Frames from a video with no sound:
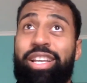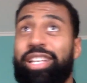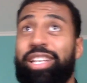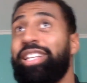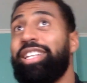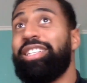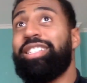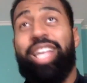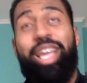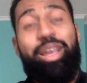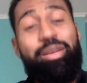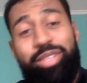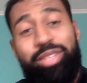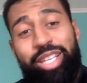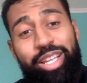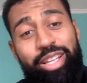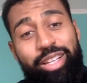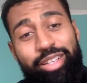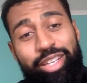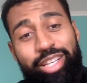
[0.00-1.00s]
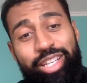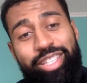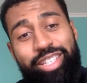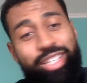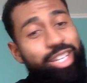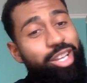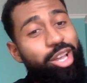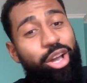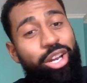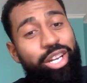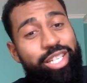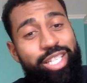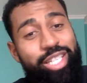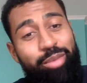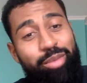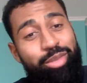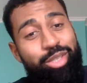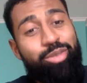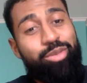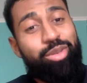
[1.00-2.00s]
The same team, the other
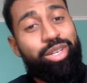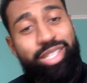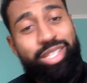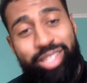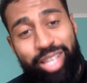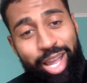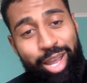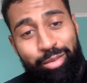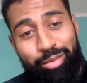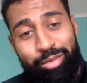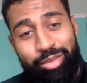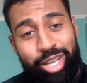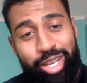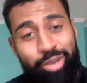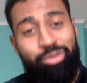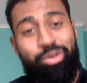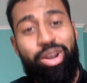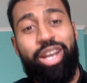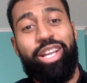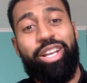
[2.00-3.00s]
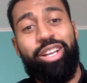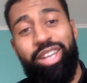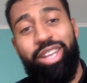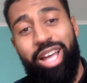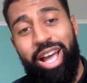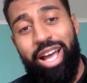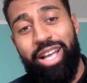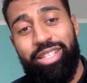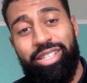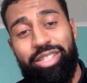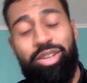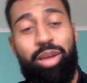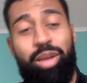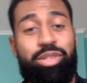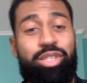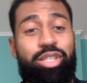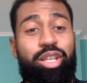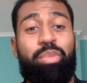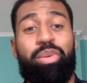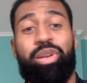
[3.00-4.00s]
team is doing the same. They're running a lot. So I'm
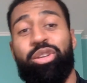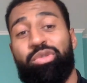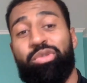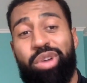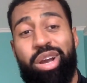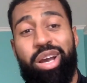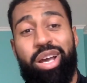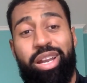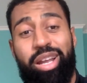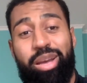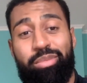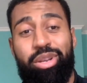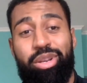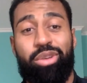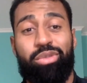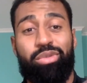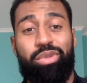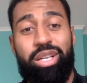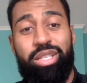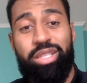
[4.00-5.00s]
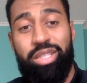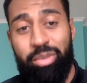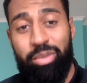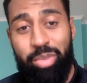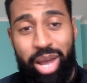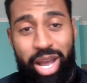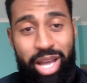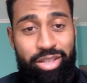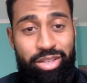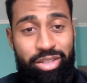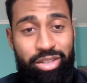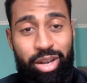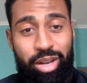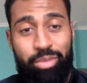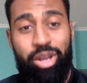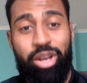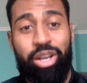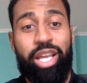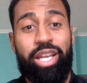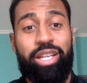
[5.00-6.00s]
stopping the run. I'm not rushing the passer. I'm
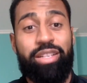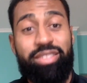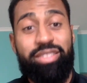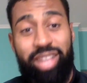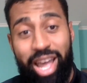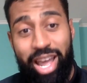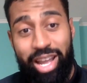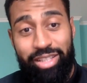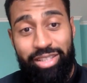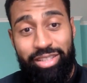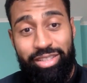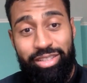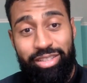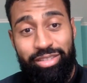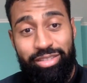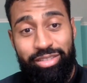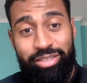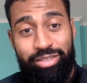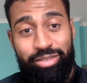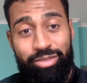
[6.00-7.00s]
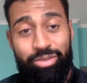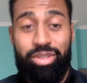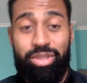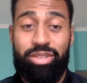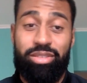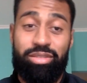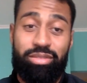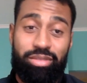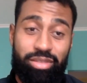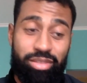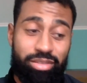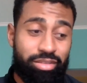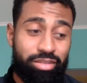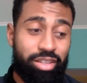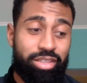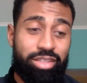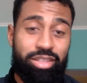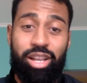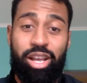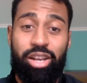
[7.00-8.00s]
not getting sacks, which
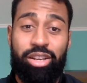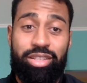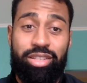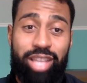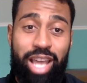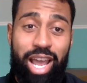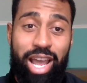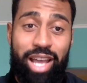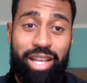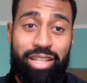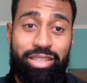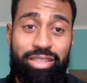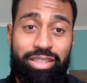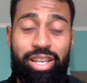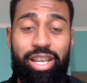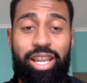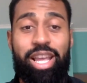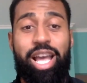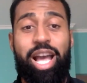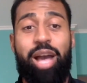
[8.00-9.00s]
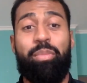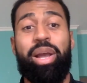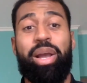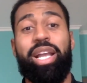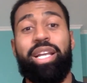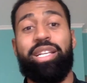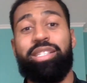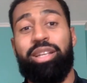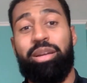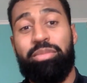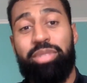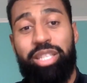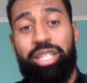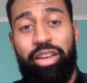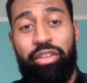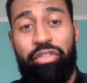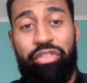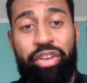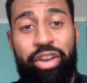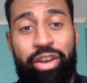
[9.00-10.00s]
that's a lot of stats. I might get some
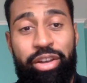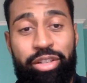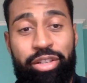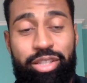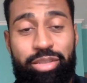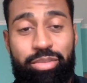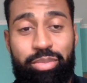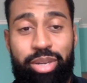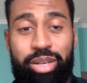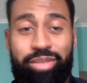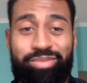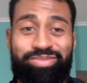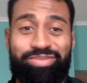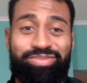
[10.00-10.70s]
TFLs, but